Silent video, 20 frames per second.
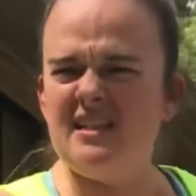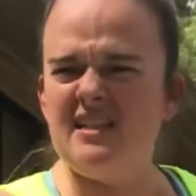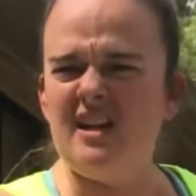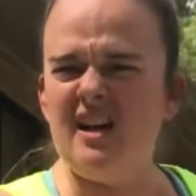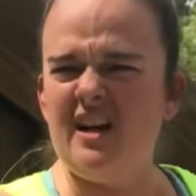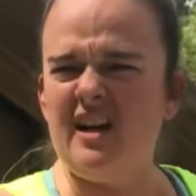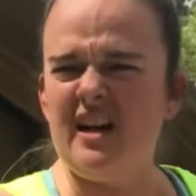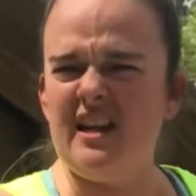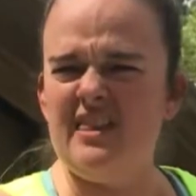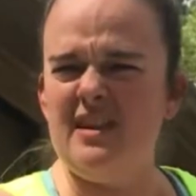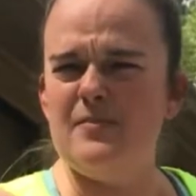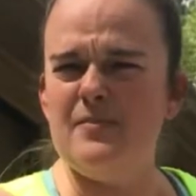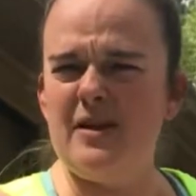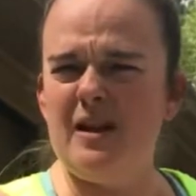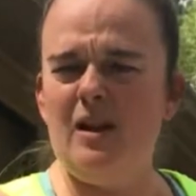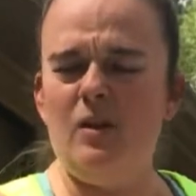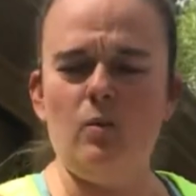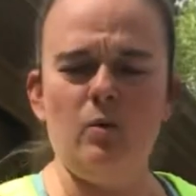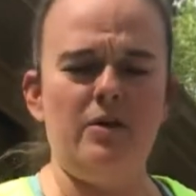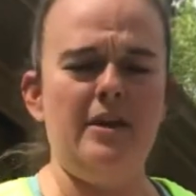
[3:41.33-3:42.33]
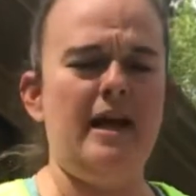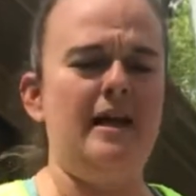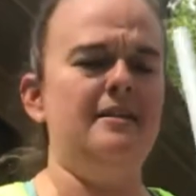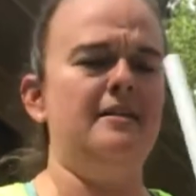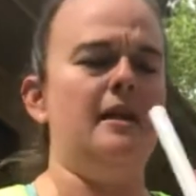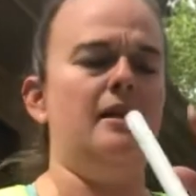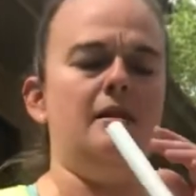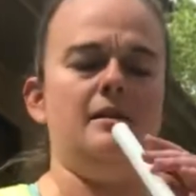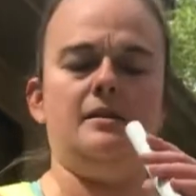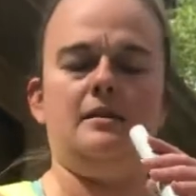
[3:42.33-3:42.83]
stuck in the middle where that
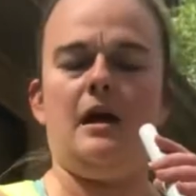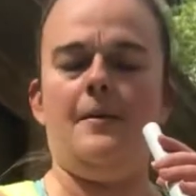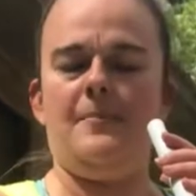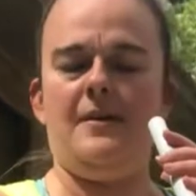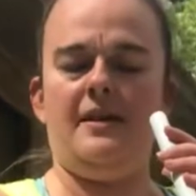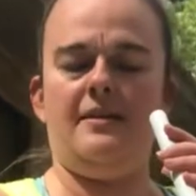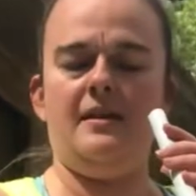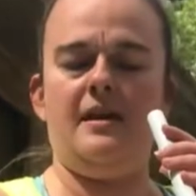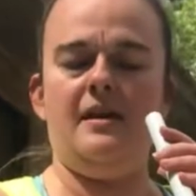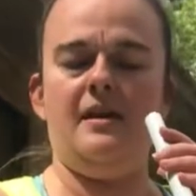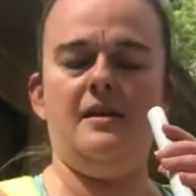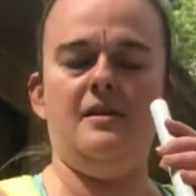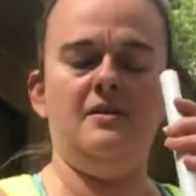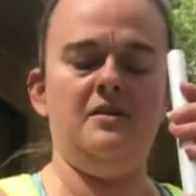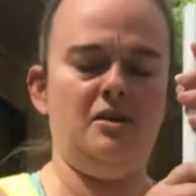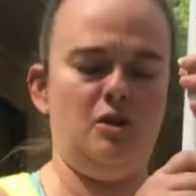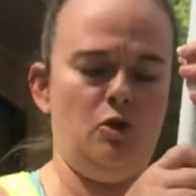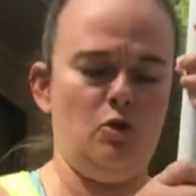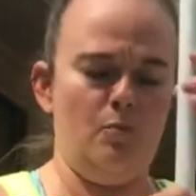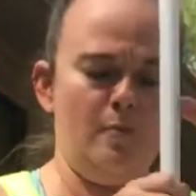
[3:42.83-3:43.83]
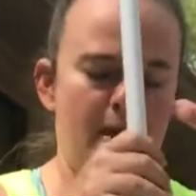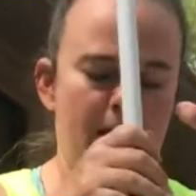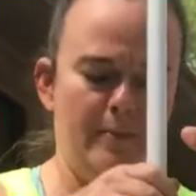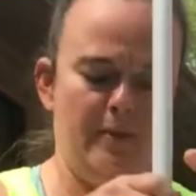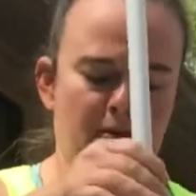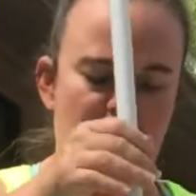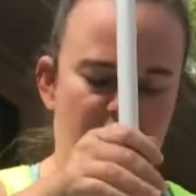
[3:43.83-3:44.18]
telescopic thing is, and you'll be able to